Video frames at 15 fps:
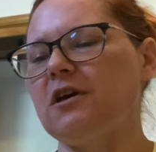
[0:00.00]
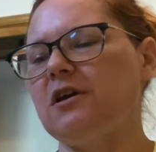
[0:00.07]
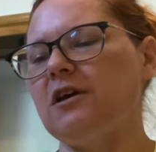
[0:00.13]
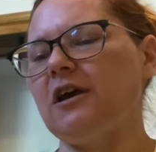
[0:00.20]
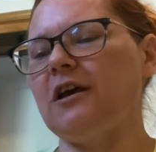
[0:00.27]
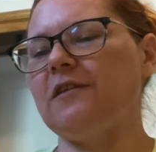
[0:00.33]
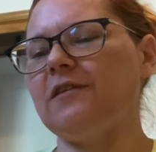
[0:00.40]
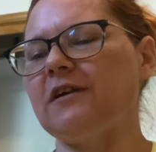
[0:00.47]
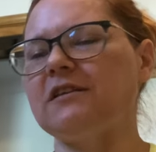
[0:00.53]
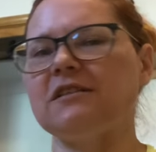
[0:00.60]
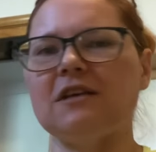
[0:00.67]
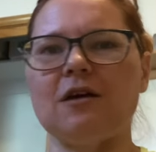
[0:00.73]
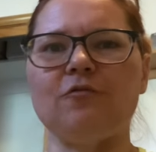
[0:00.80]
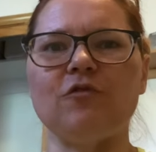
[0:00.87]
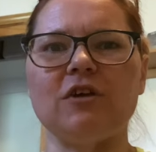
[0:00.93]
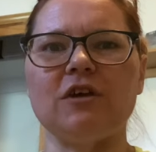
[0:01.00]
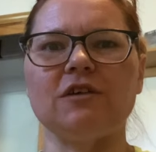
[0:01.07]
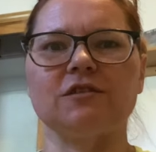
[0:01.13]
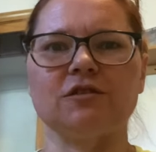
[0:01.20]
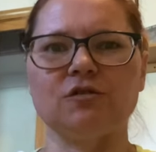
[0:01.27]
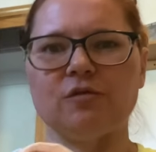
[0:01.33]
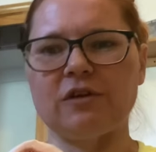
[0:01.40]
And then Devi is
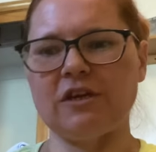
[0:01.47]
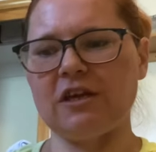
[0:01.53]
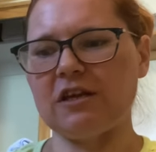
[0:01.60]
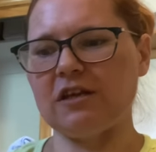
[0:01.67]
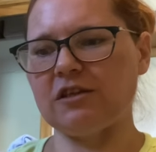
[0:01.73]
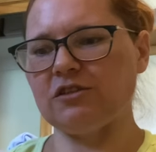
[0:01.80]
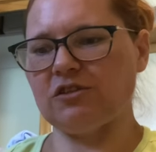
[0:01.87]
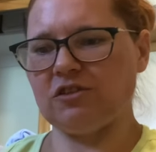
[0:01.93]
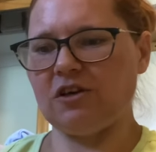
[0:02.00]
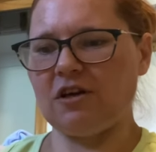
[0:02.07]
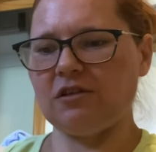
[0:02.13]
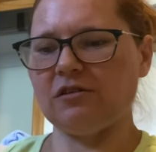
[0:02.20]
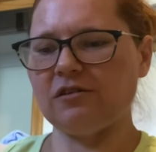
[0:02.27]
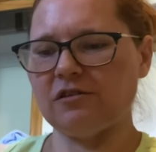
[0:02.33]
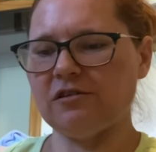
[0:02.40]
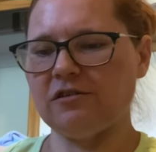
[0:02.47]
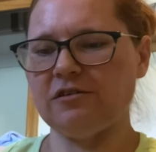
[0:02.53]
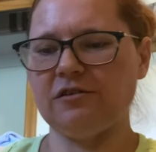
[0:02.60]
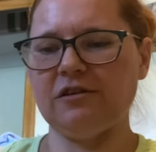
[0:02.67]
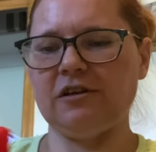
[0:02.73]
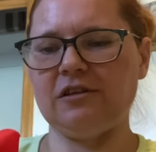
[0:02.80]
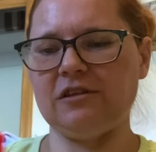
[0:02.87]
a 28-inch toddler.
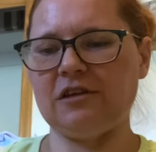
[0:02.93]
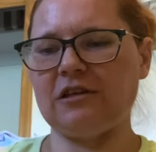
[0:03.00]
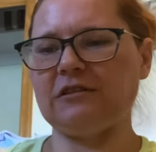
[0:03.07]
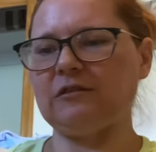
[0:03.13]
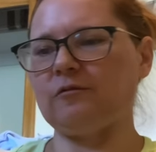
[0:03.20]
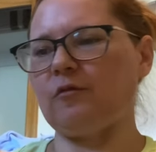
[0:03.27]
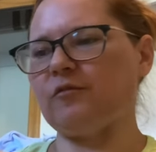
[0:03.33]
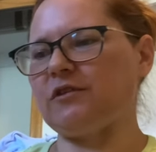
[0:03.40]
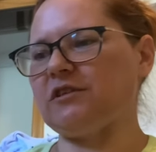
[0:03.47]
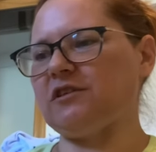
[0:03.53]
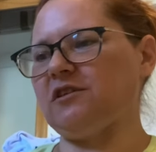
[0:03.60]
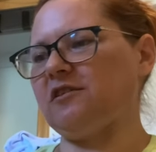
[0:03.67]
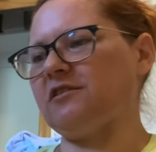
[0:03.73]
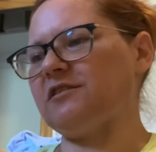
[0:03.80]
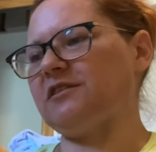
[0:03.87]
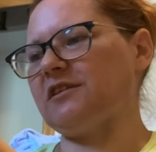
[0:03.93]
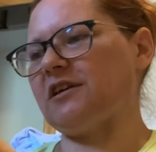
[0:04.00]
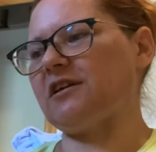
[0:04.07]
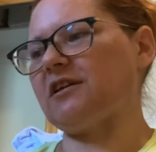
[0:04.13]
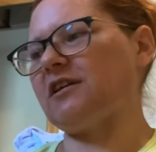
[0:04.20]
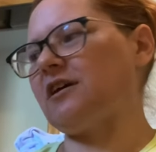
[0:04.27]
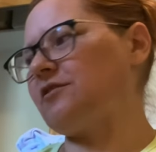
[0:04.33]
And that's the one with the tongue
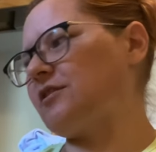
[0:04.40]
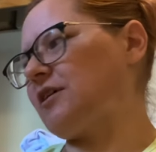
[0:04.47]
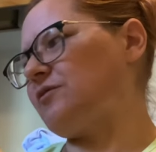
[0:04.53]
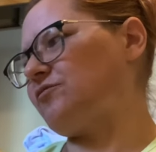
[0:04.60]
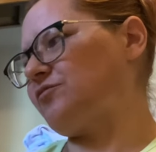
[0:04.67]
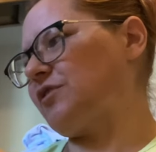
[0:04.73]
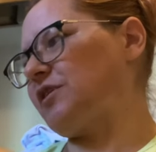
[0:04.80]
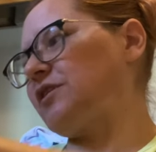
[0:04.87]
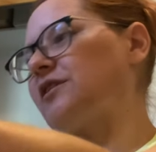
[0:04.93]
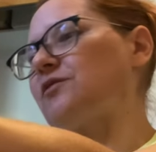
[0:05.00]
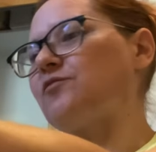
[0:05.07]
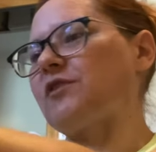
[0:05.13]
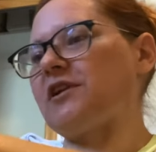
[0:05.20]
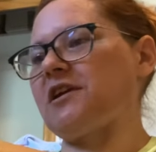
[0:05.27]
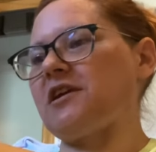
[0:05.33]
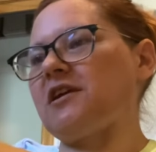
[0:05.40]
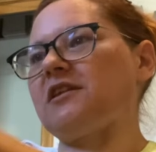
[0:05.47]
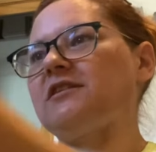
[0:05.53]
sticking out. I really want to get a